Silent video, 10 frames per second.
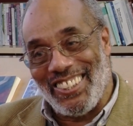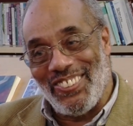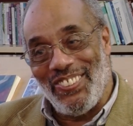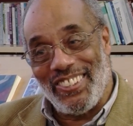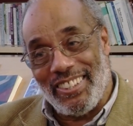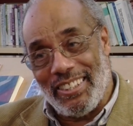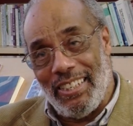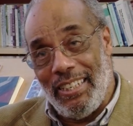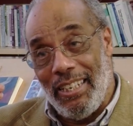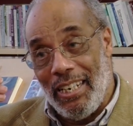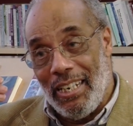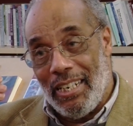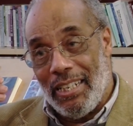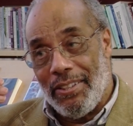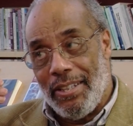So you could see
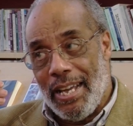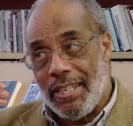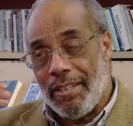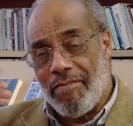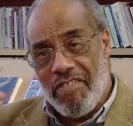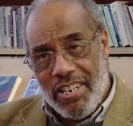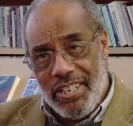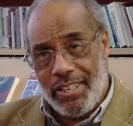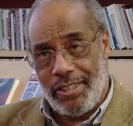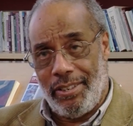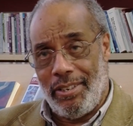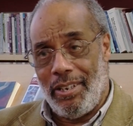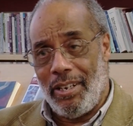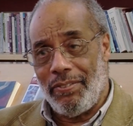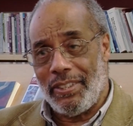that the vision
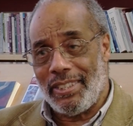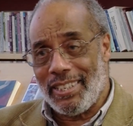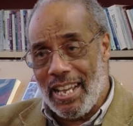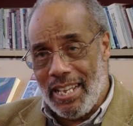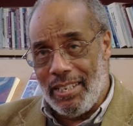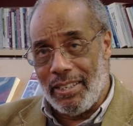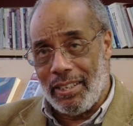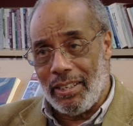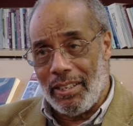of the state